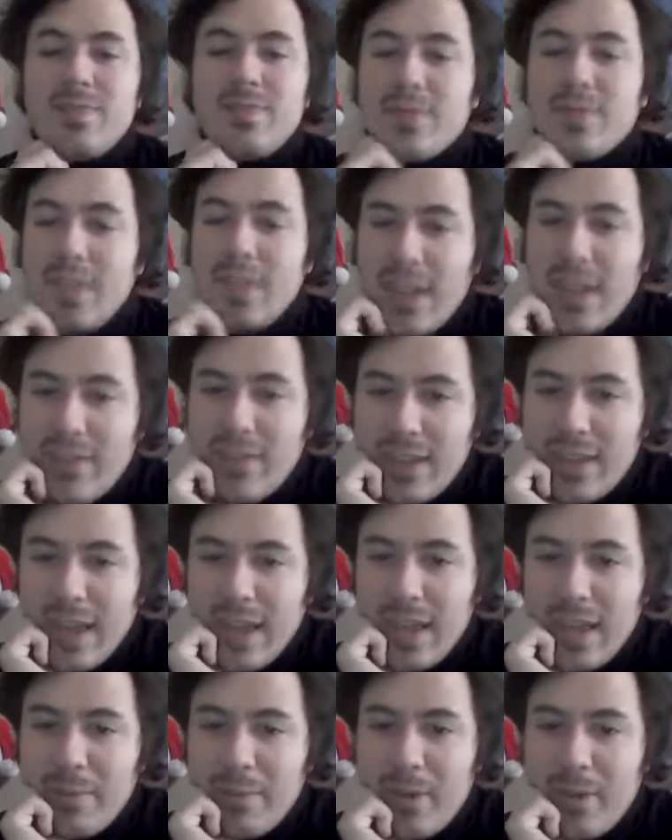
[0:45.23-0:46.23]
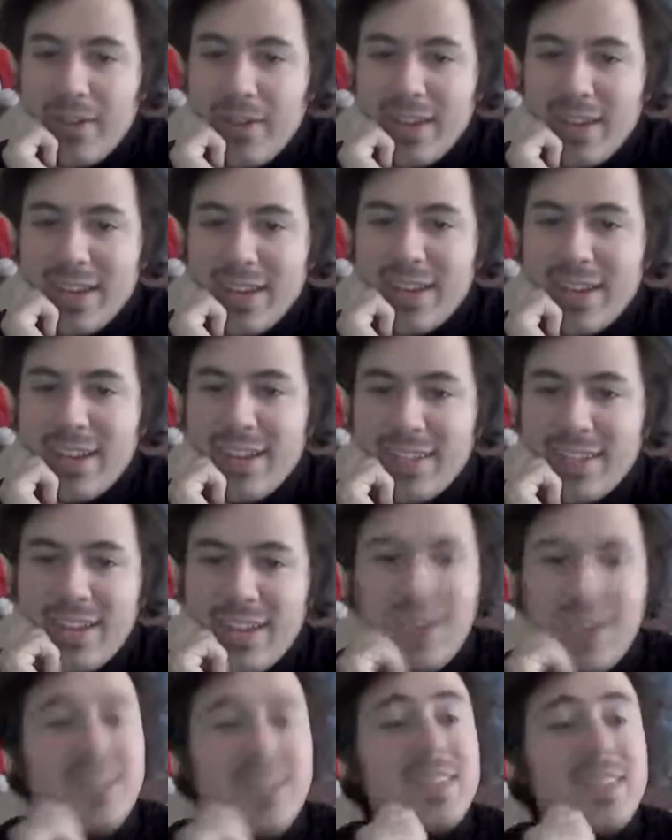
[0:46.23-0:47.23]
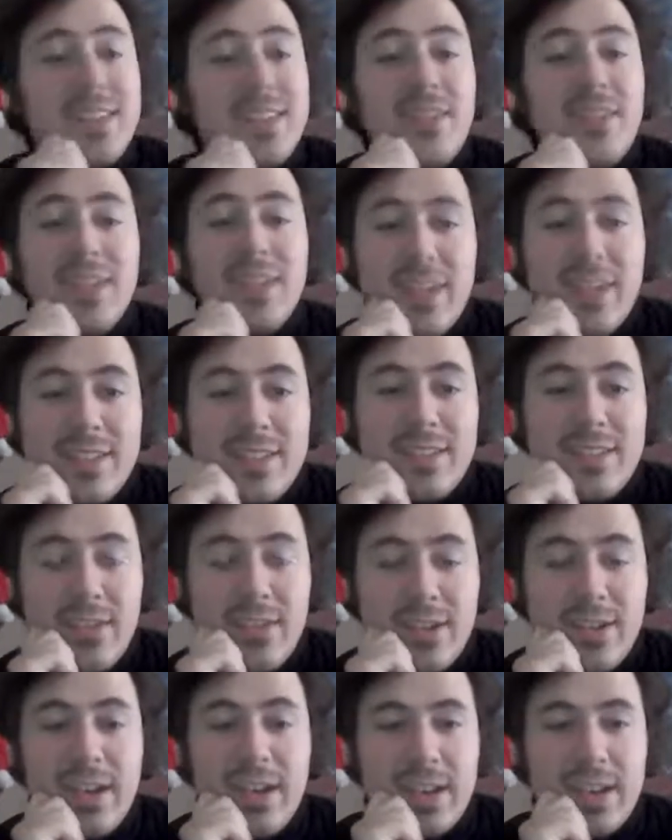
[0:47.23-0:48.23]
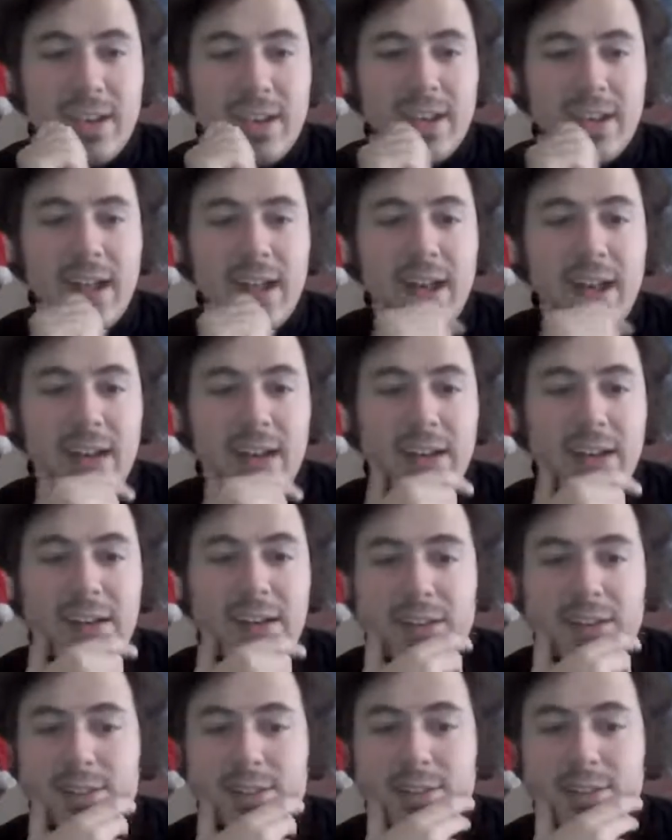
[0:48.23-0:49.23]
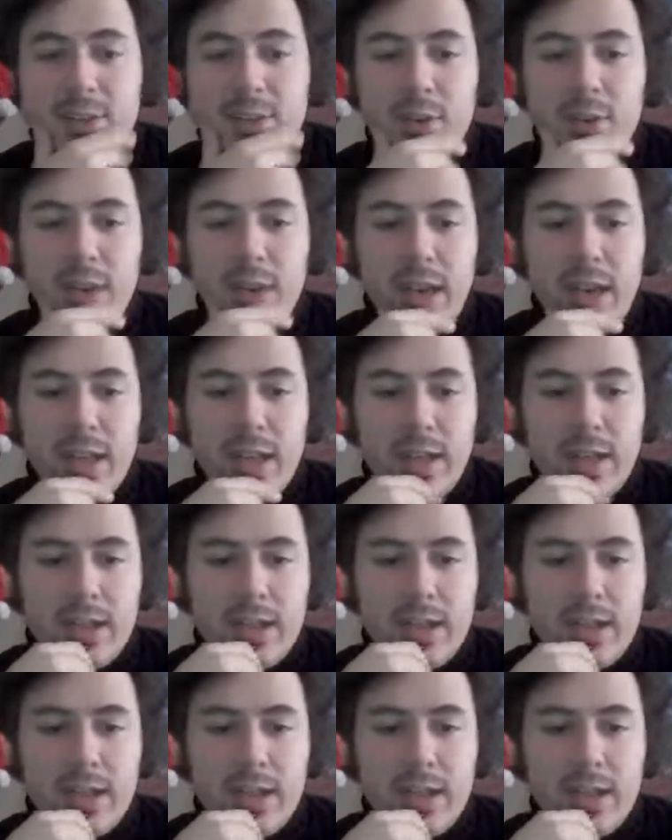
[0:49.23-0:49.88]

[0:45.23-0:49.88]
David and Paulie here. How's it going? It's going good. It's going good. It's going great.